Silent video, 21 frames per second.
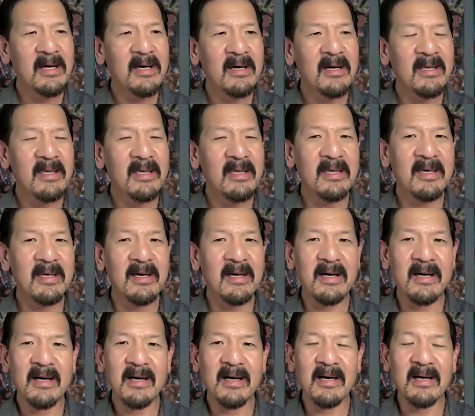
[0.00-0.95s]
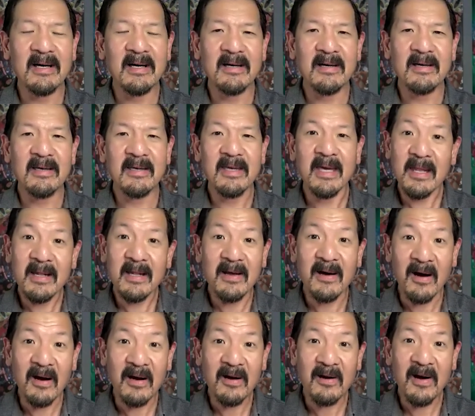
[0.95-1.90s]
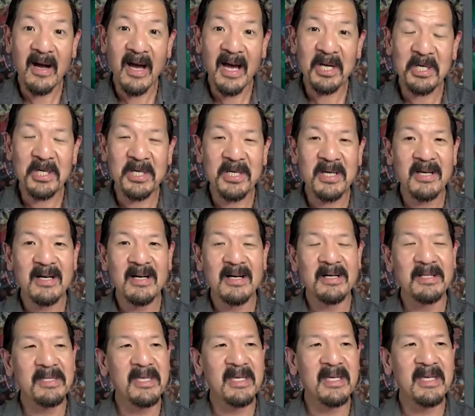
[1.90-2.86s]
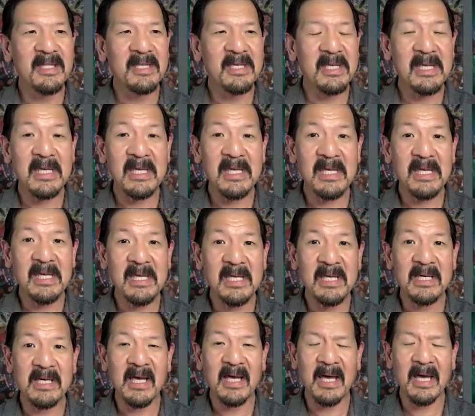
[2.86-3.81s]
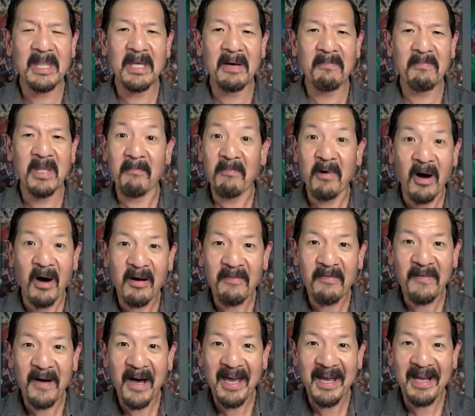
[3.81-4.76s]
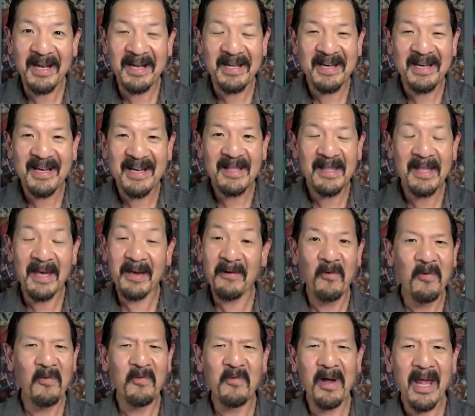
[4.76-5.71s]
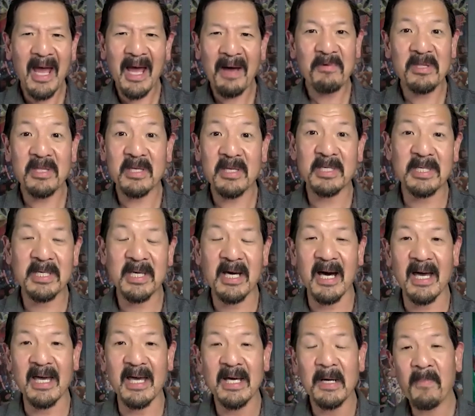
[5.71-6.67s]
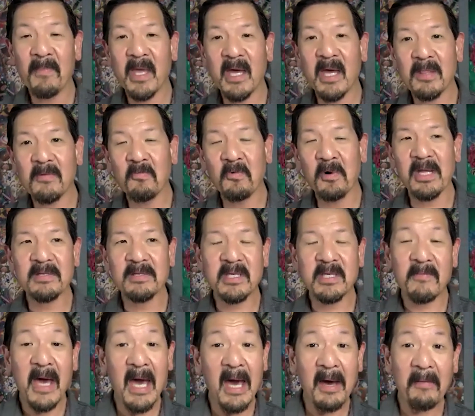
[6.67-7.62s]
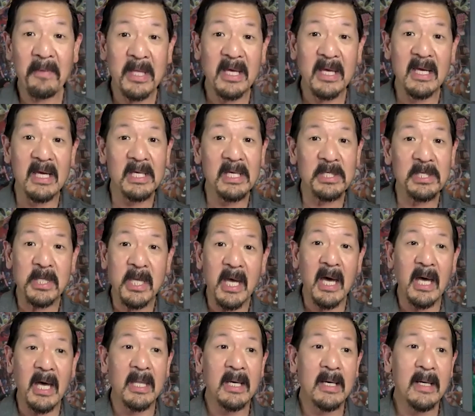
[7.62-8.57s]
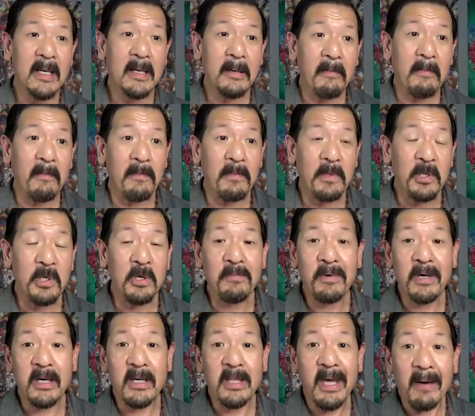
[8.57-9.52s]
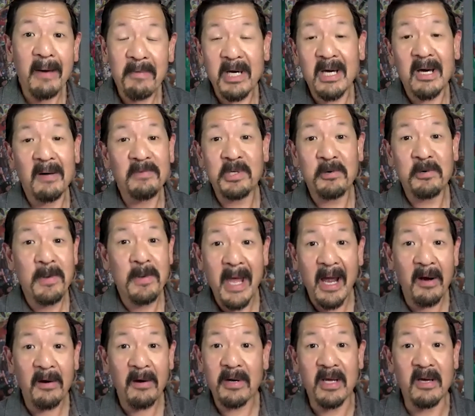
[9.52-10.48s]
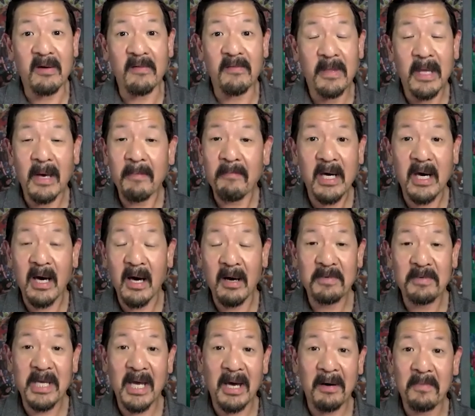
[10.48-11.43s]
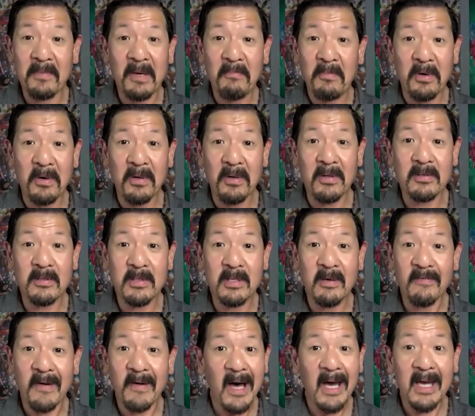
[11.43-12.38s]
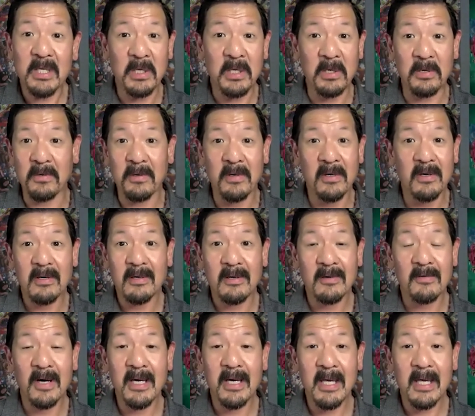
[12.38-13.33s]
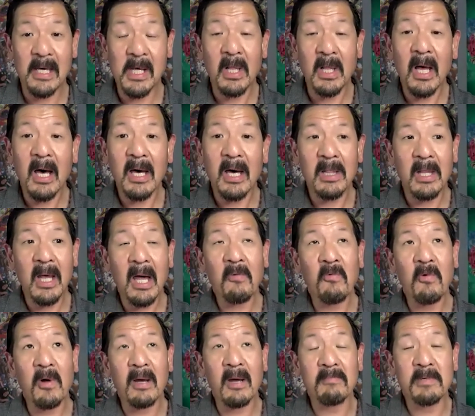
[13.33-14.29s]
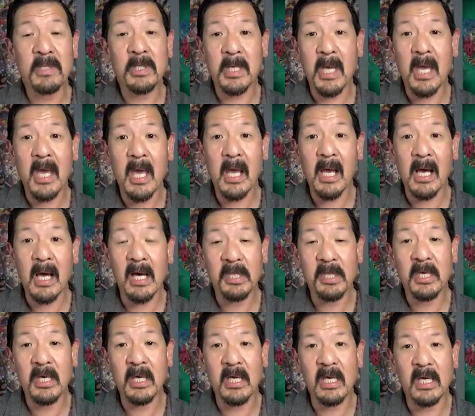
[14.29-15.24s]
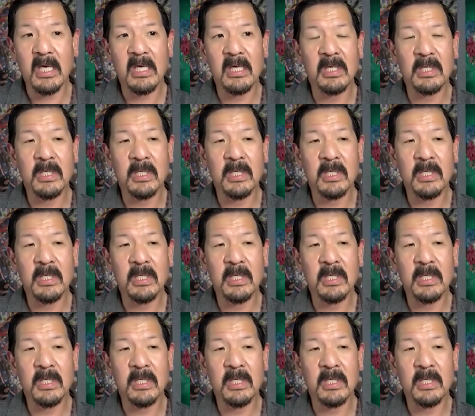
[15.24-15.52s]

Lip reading: he get in a car crash? Did he end up in a bar fight? Like, what happened to this guy? And what ends up happening is that that becomes your narrative. That becomes how people define you, right? And a lot of what I'm saying, I think, is